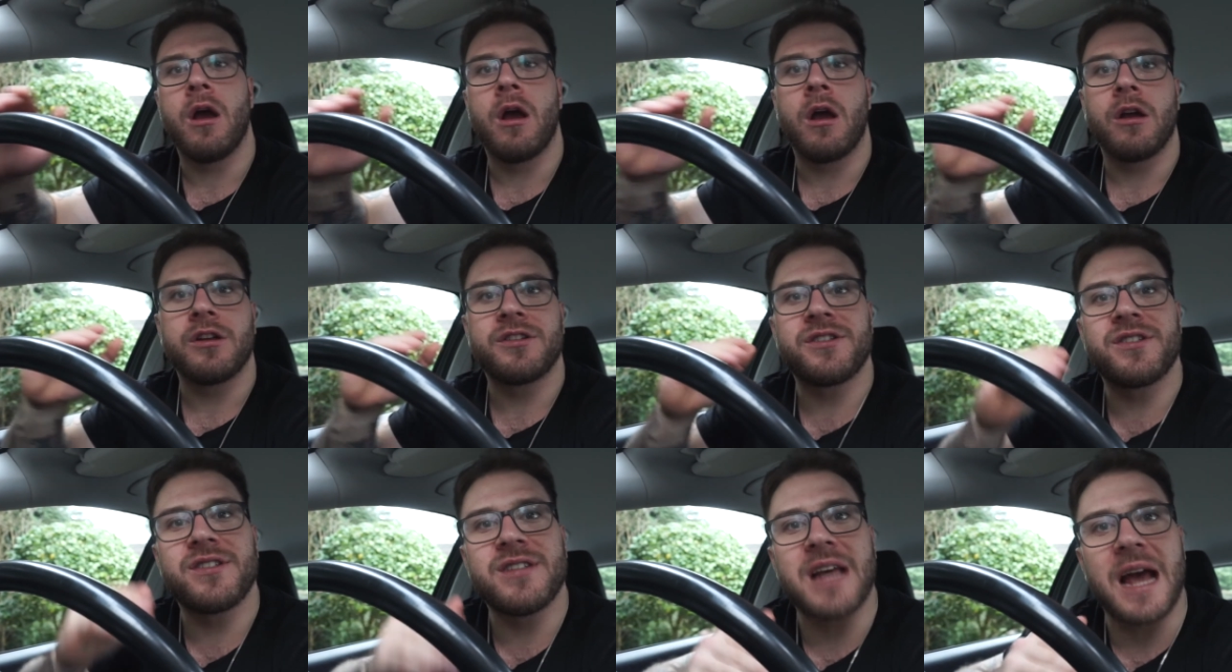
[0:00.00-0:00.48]

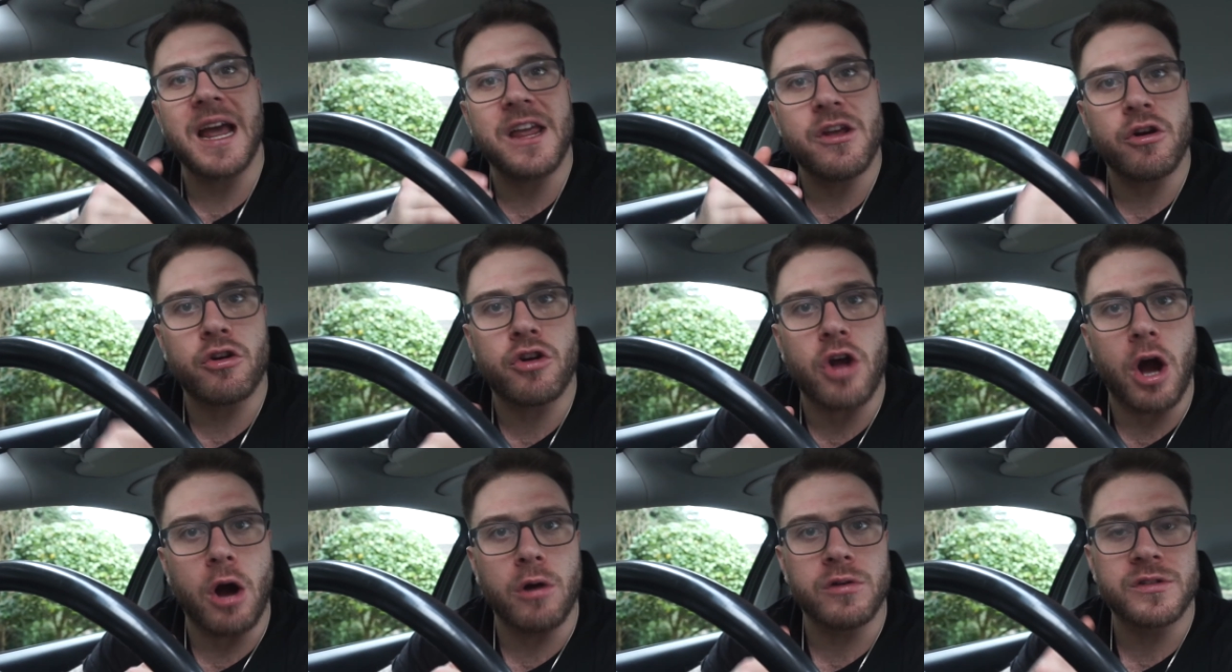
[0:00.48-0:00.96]
set your
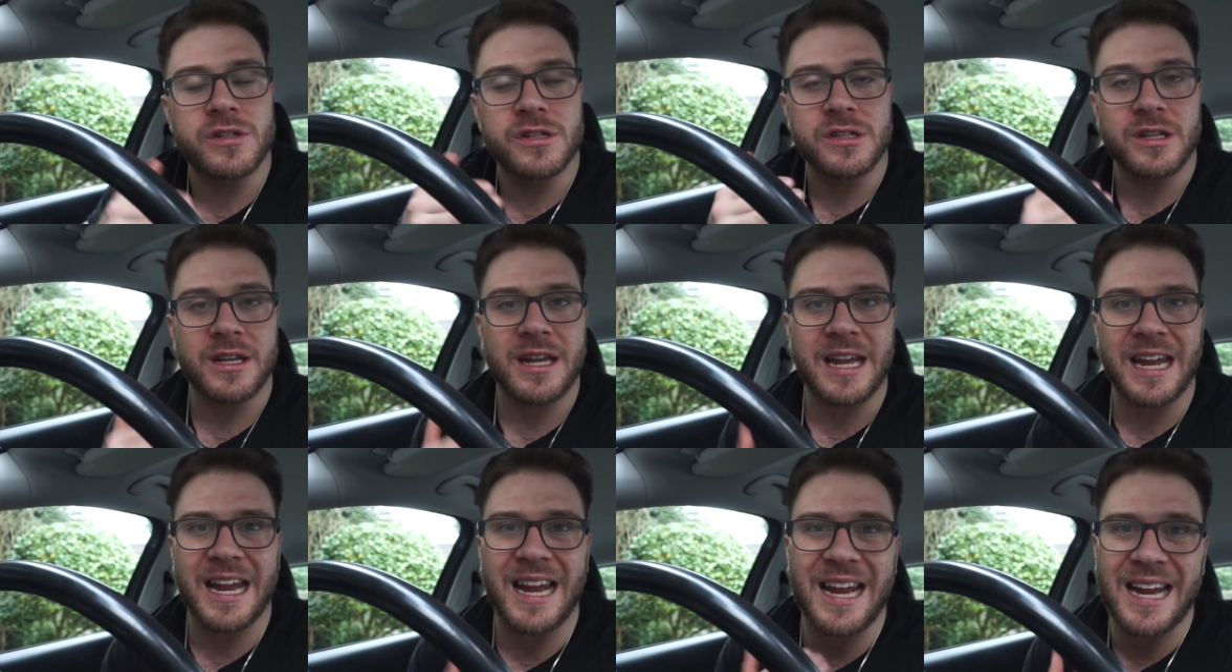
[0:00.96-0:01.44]
goals and
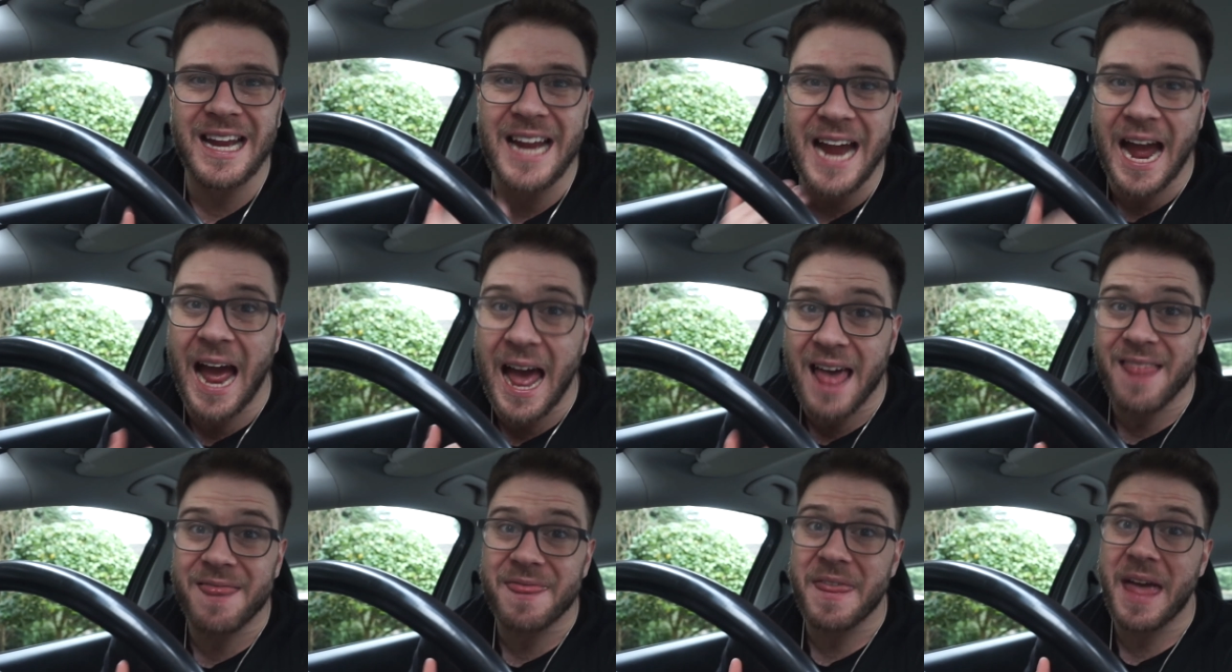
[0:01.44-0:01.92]

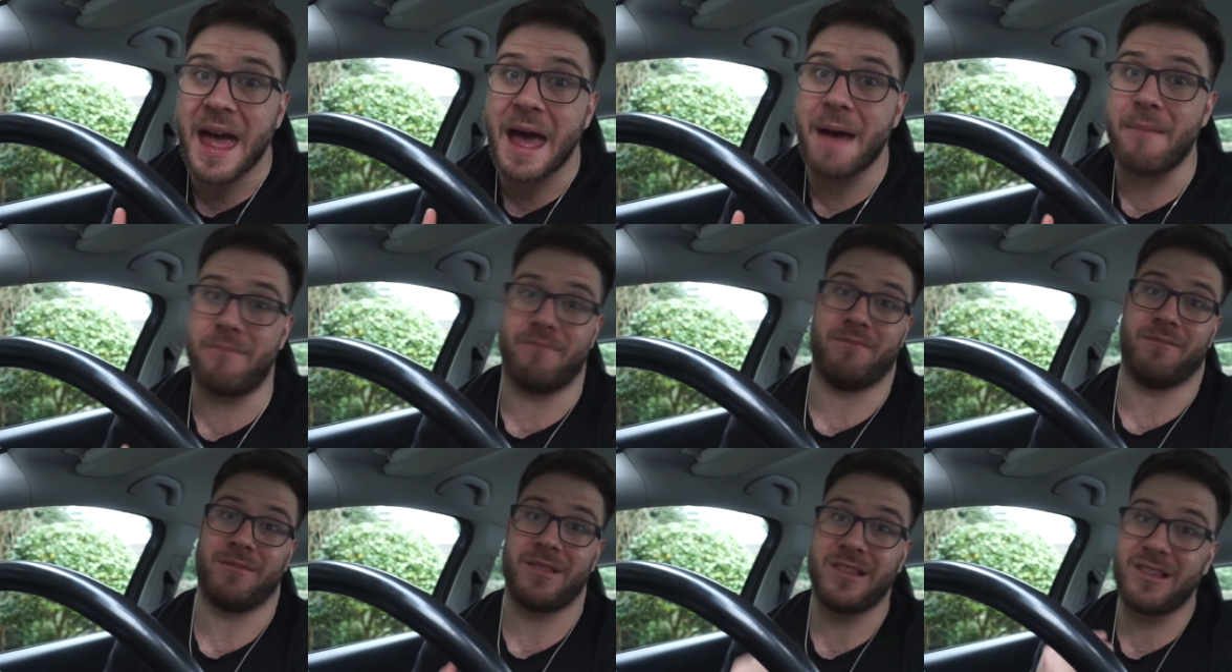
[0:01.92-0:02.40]
get
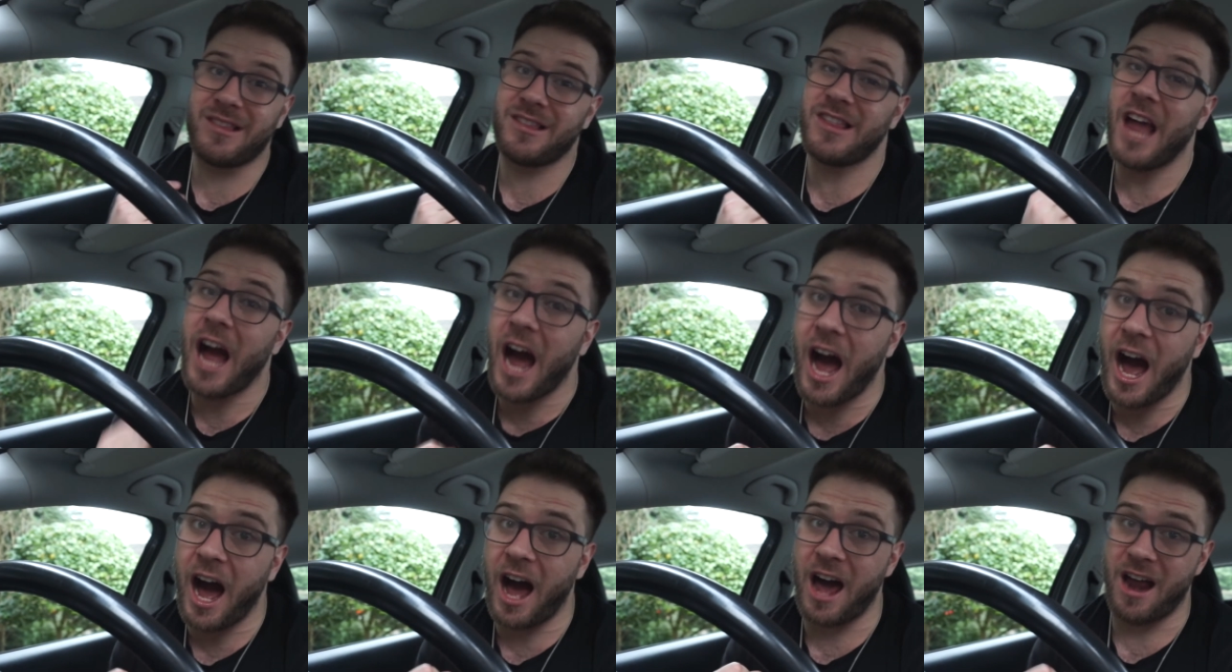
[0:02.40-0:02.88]
them
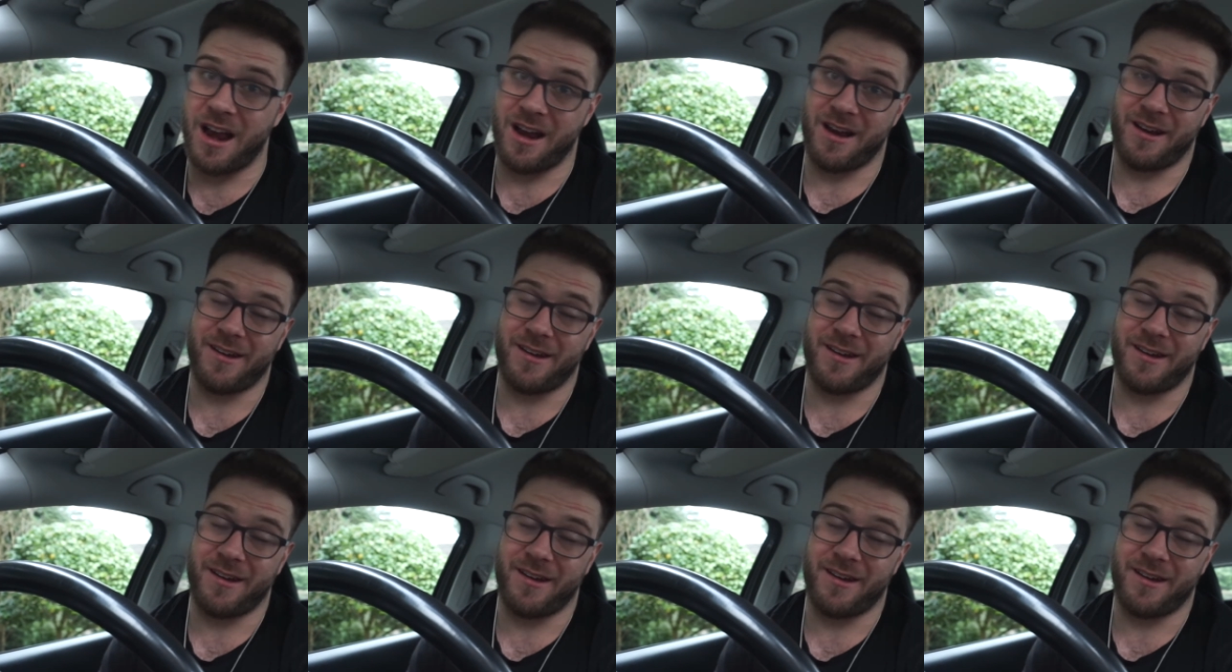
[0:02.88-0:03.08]
done.